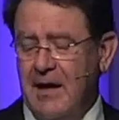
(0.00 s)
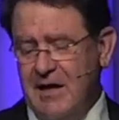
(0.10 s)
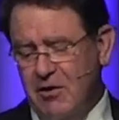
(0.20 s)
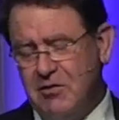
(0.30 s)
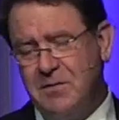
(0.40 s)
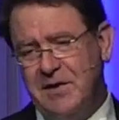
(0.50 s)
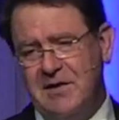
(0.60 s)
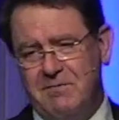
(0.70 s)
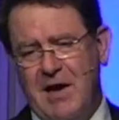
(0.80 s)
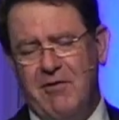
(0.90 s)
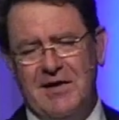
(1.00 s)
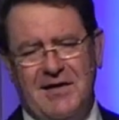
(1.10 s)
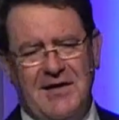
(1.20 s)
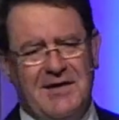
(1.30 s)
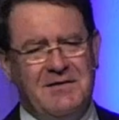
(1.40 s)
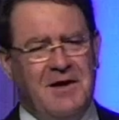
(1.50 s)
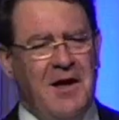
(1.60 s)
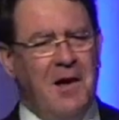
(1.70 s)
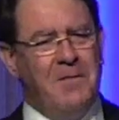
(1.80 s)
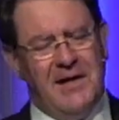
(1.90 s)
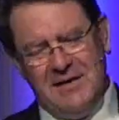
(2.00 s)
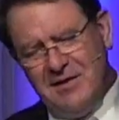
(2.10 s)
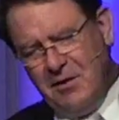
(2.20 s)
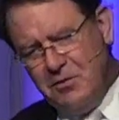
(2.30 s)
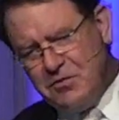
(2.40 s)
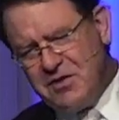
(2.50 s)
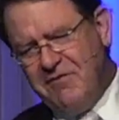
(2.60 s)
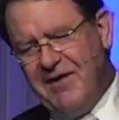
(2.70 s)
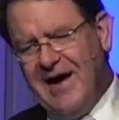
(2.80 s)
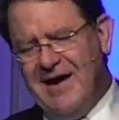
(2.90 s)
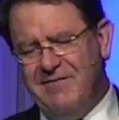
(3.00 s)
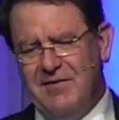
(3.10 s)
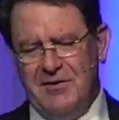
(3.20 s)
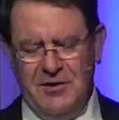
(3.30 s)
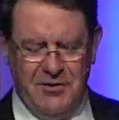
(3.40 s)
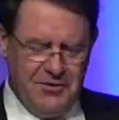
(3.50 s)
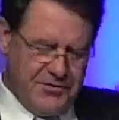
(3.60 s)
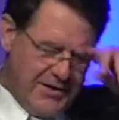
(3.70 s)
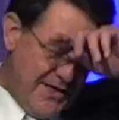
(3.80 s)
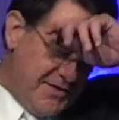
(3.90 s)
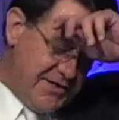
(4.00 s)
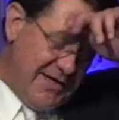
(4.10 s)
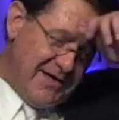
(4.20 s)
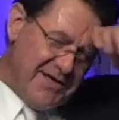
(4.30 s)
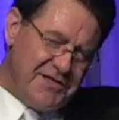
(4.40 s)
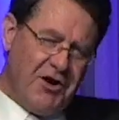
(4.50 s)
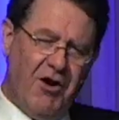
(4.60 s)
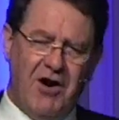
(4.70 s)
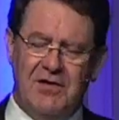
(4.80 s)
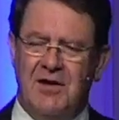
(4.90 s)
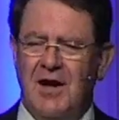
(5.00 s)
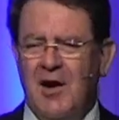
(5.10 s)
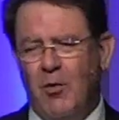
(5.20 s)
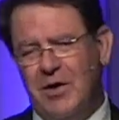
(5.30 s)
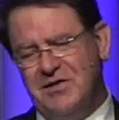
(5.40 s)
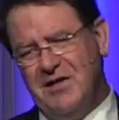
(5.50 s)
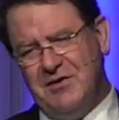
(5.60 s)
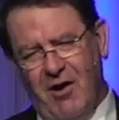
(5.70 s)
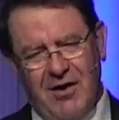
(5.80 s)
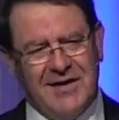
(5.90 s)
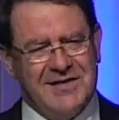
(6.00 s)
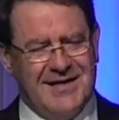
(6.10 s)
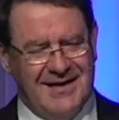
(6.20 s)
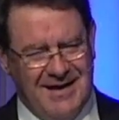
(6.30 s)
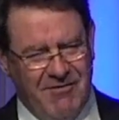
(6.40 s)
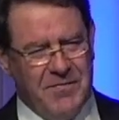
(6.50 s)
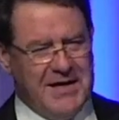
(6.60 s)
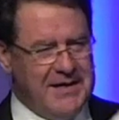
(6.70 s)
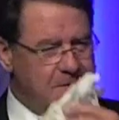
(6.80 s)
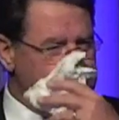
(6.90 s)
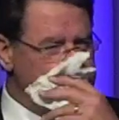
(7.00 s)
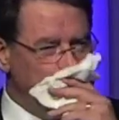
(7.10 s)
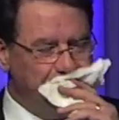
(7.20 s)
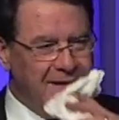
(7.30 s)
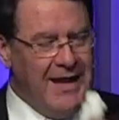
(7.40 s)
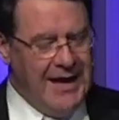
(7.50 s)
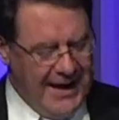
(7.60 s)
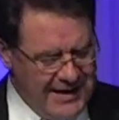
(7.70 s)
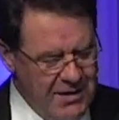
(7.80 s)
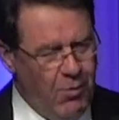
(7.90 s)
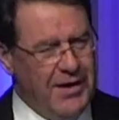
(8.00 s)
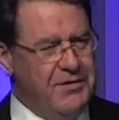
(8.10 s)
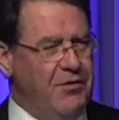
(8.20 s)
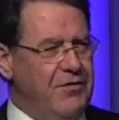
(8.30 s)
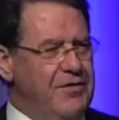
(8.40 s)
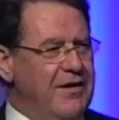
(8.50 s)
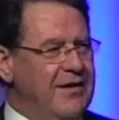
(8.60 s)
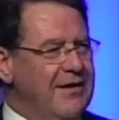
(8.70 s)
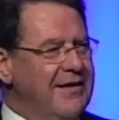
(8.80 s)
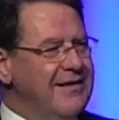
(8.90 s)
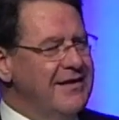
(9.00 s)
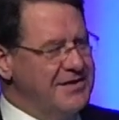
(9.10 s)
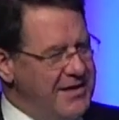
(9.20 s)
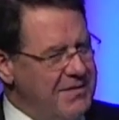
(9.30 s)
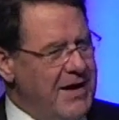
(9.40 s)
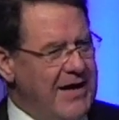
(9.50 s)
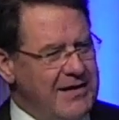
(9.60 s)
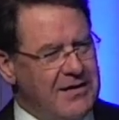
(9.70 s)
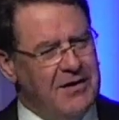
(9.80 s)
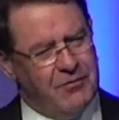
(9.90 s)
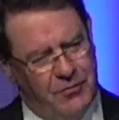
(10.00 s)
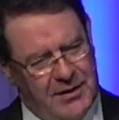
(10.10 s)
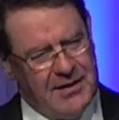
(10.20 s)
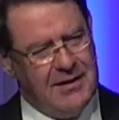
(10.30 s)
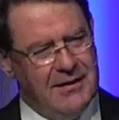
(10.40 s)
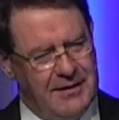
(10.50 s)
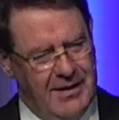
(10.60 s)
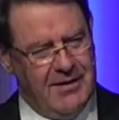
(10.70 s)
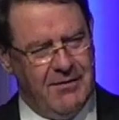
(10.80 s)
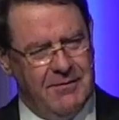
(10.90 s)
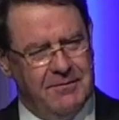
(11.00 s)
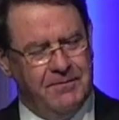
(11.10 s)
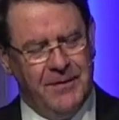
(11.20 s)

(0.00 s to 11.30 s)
He ultimately married again, but in those 5 years, he said his heart was the darkest it had ever been. And he wondered, does anybody really care?